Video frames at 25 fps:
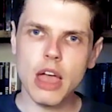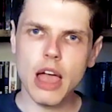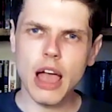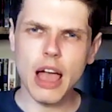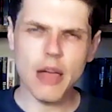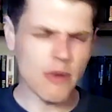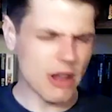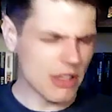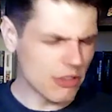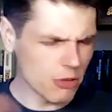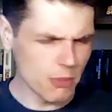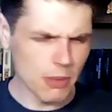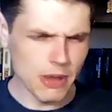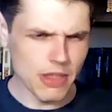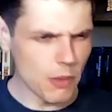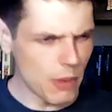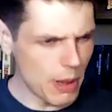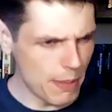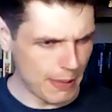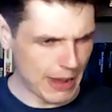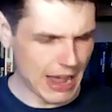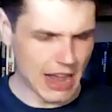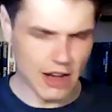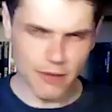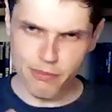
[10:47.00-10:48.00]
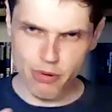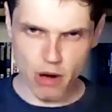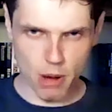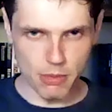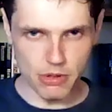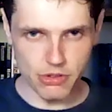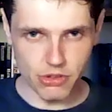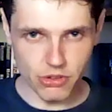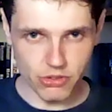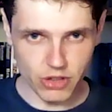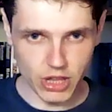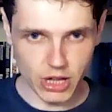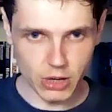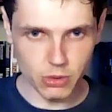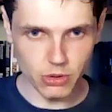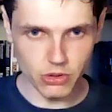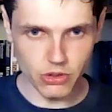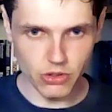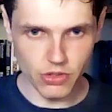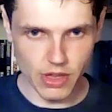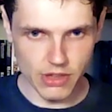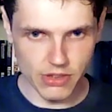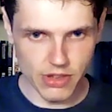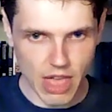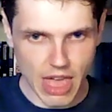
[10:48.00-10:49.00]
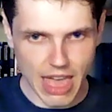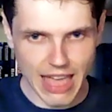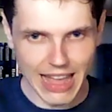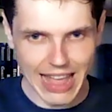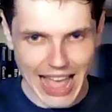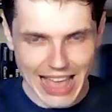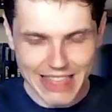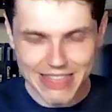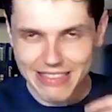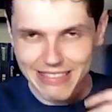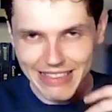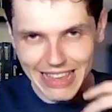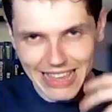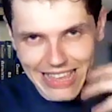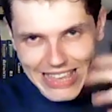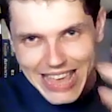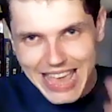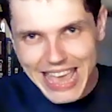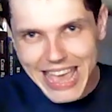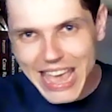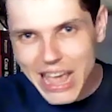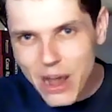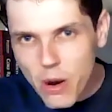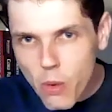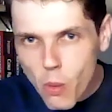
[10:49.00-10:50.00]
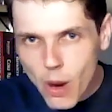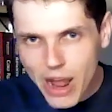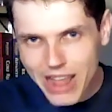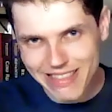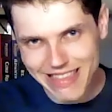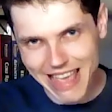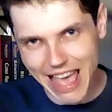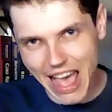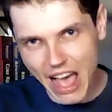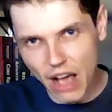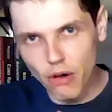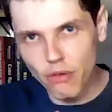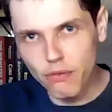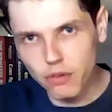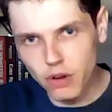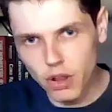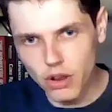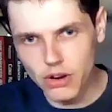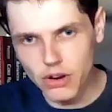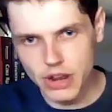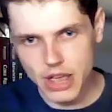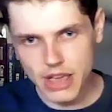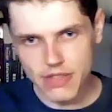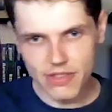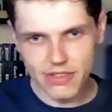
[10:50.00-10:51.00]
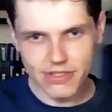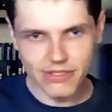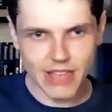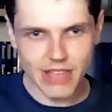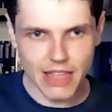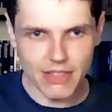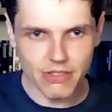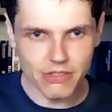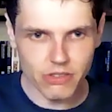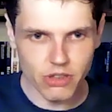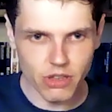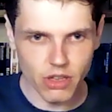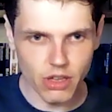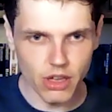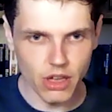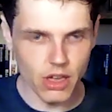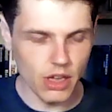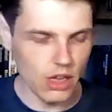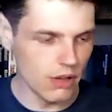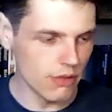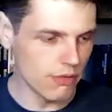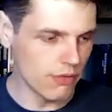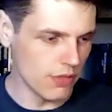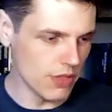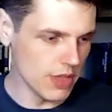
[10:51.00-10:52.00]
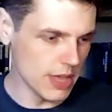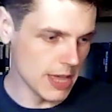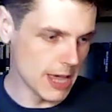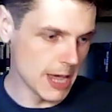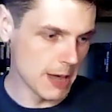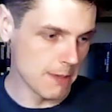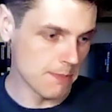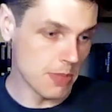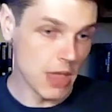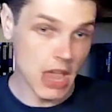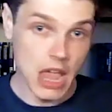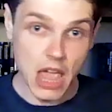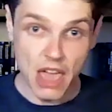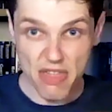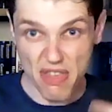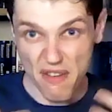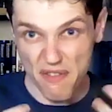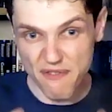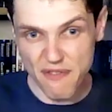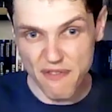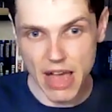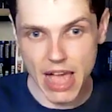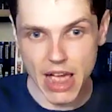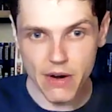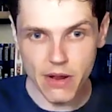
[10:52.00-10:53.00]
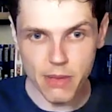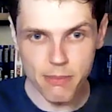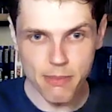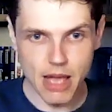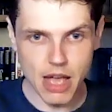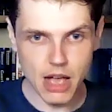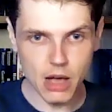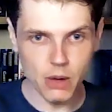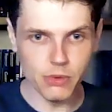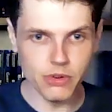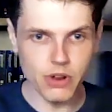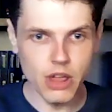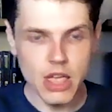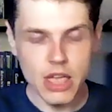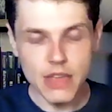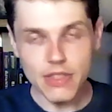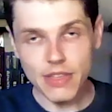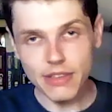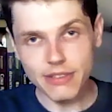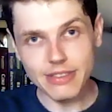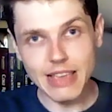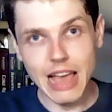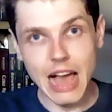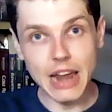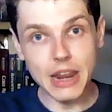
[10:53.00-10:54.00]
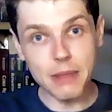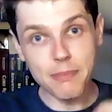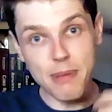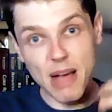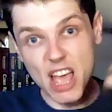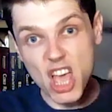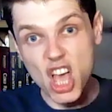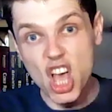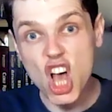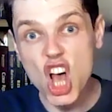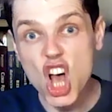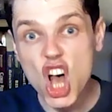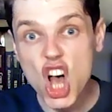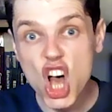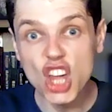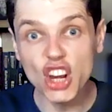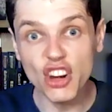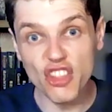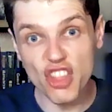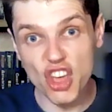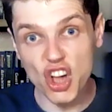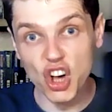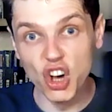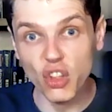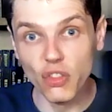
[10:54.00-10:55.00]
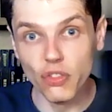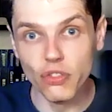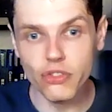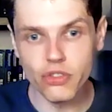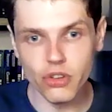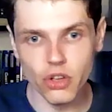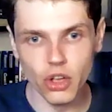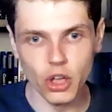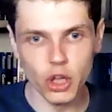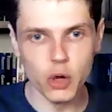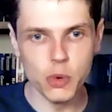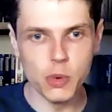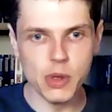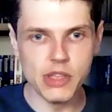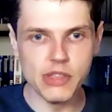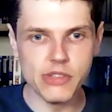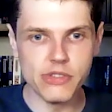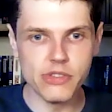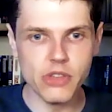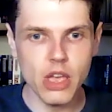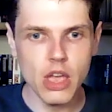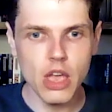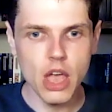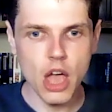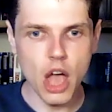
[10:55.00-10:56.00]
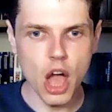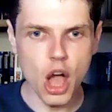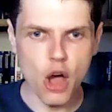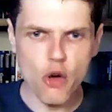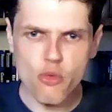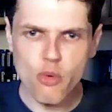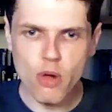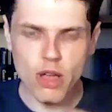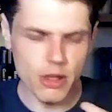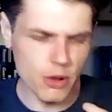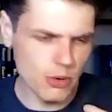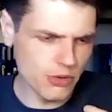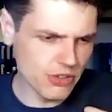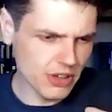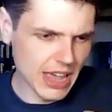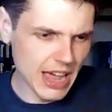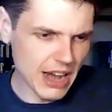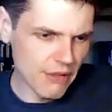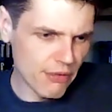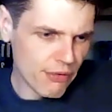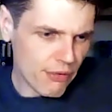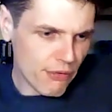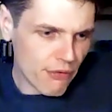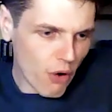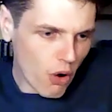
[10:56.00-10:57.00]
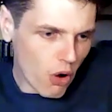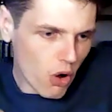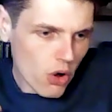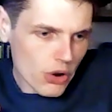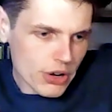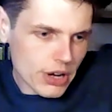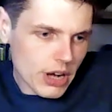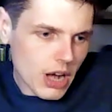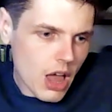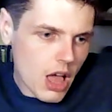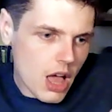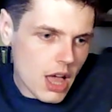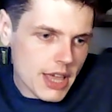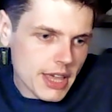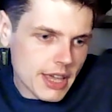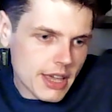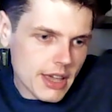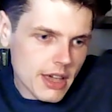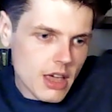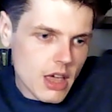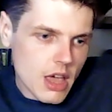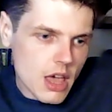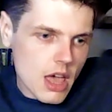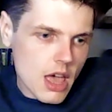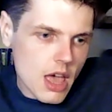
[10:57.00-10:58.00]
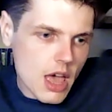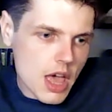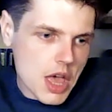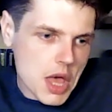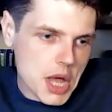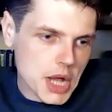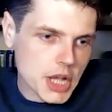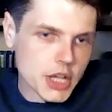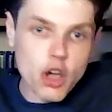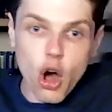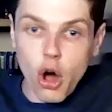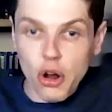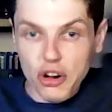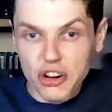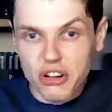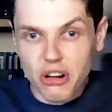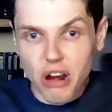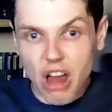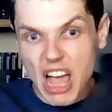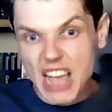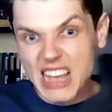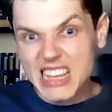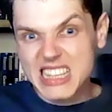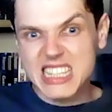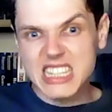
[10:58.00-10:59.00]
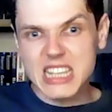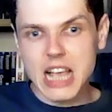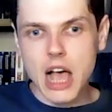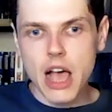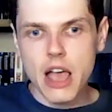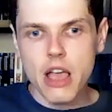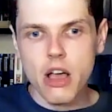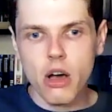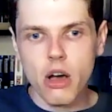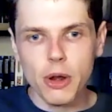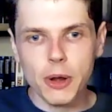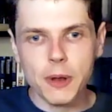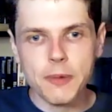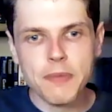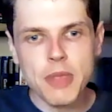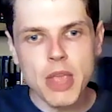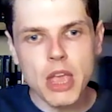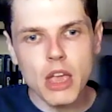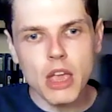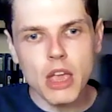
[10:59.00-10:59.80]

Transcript: I read somewhere that we've kind of promised a sequel to this. There's a gateway to Elfland at the center of the fairy mound that's guarded by Hearn the Hunter, who's a kind of fawn-like, godlike scion.